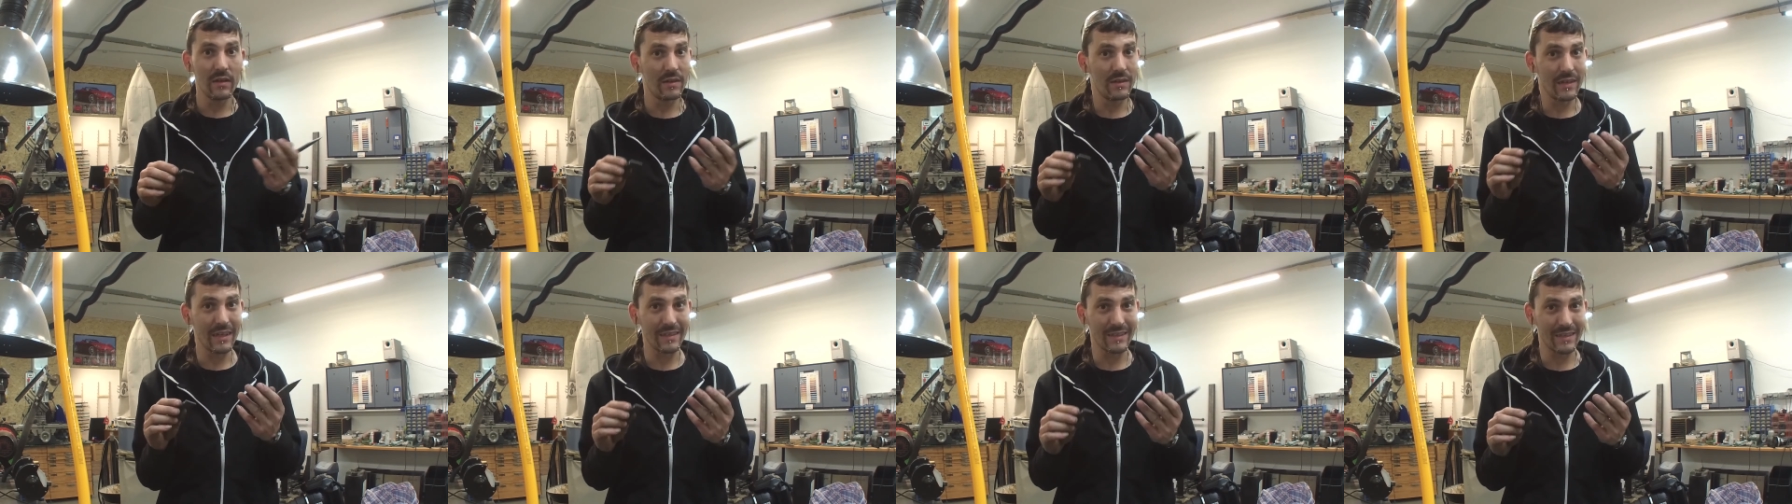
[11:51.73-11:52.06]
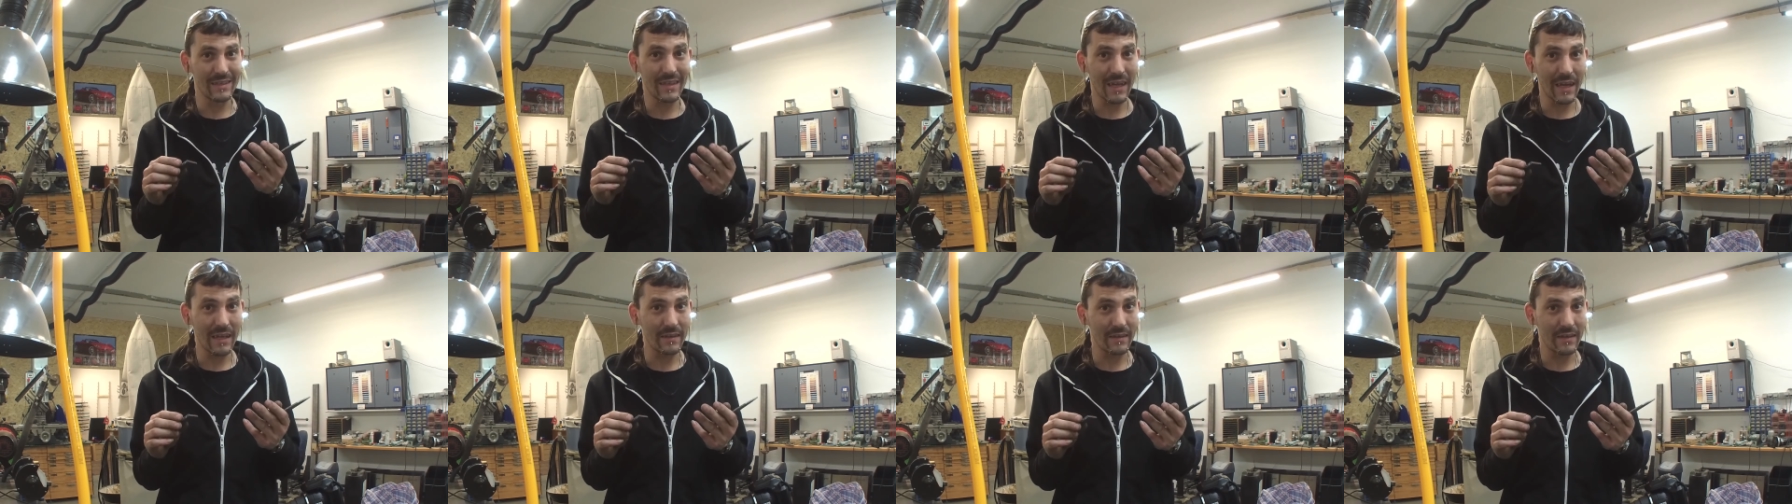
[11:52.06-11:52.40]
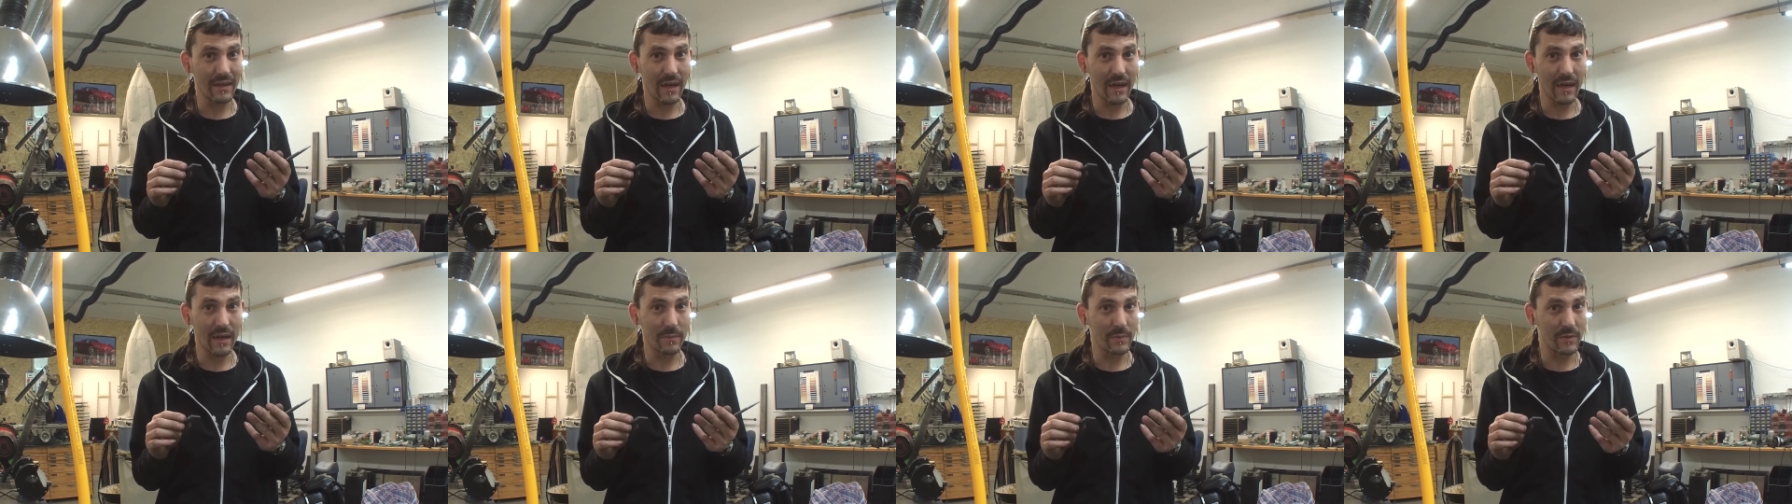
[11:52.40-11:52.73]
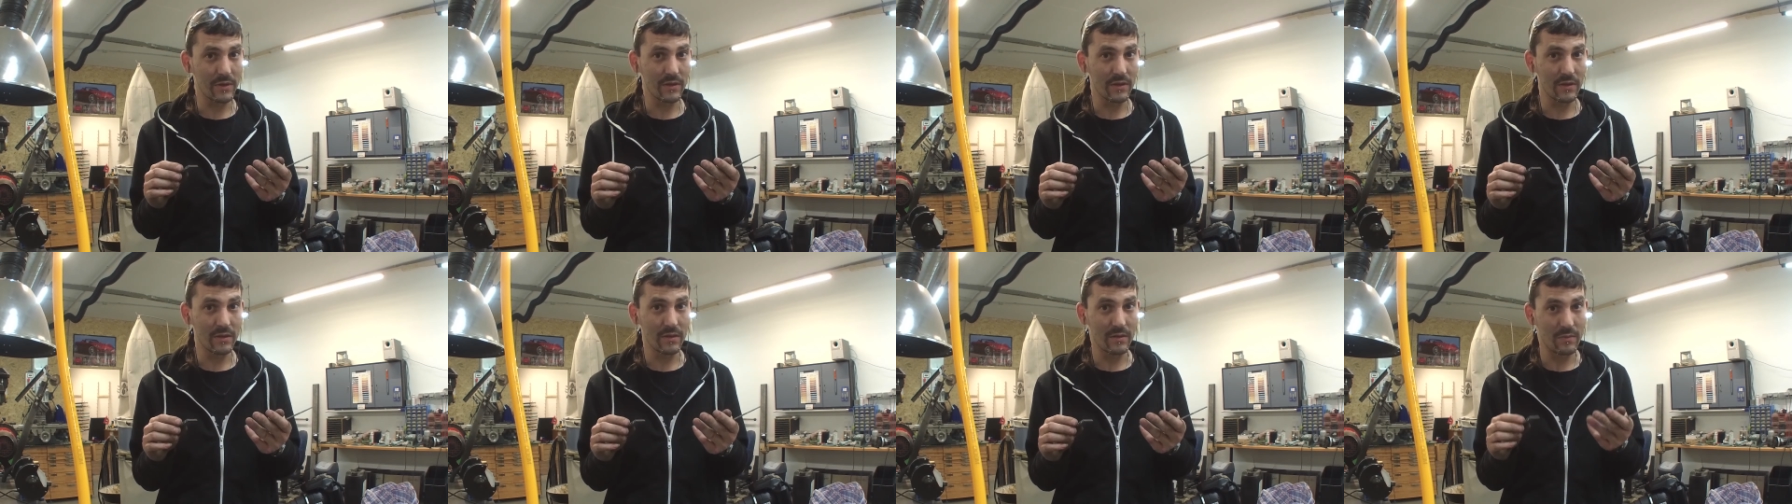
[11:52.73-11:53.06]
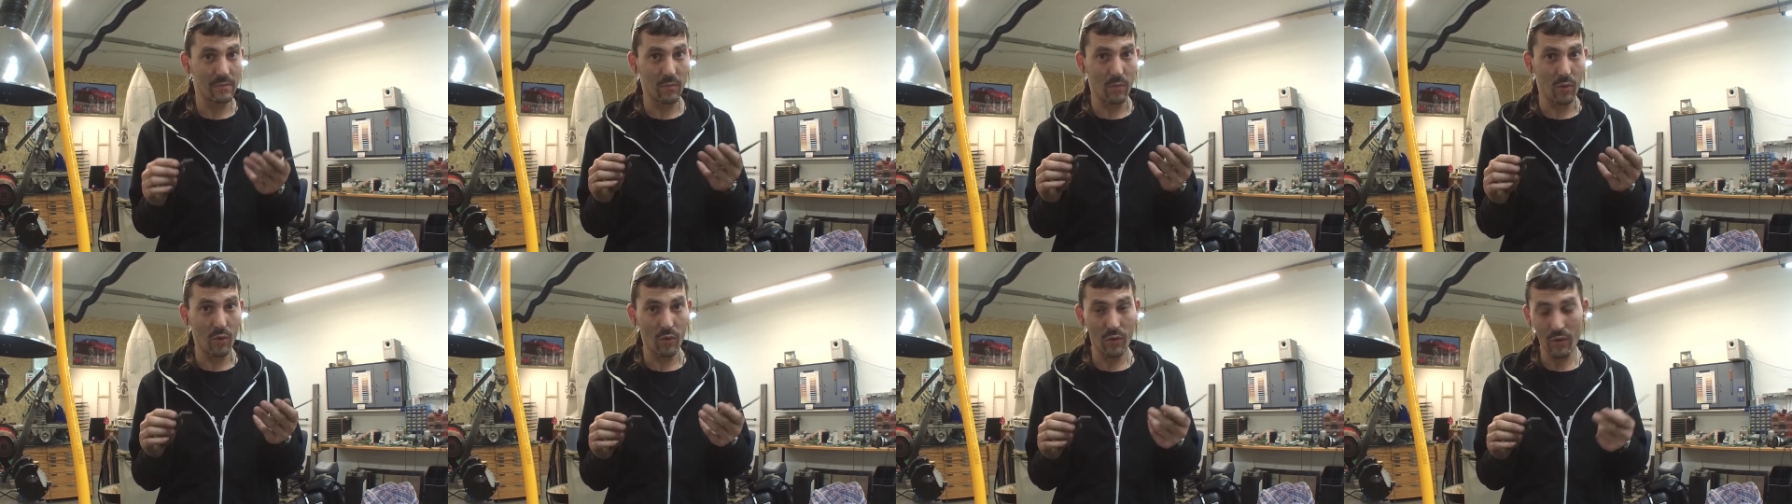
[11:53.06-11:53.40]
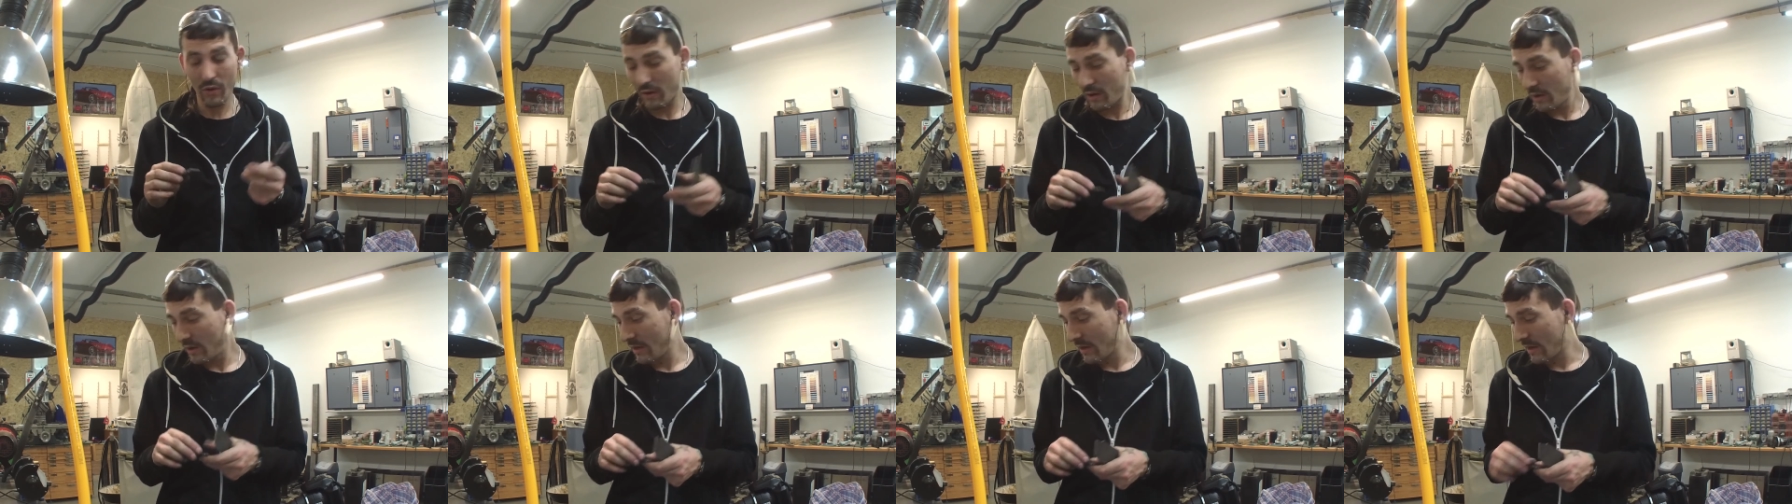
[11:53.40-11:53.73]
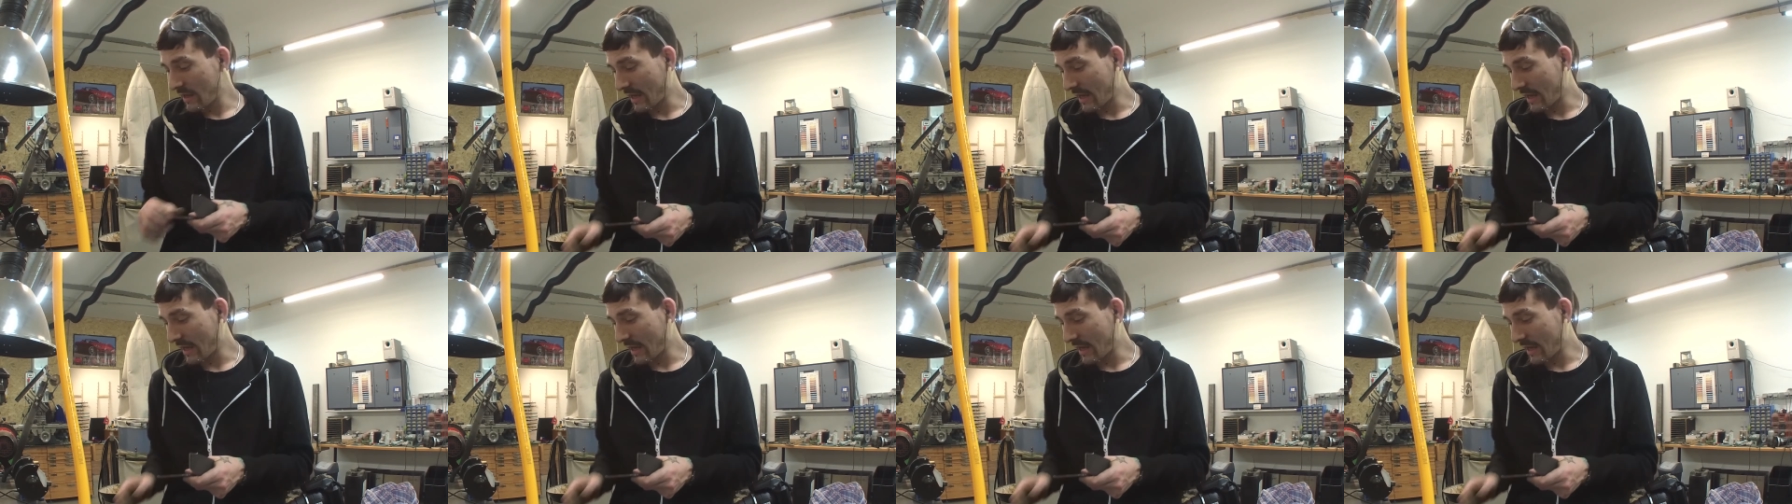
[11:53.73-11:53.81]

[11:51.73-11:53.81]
That's 10 times more.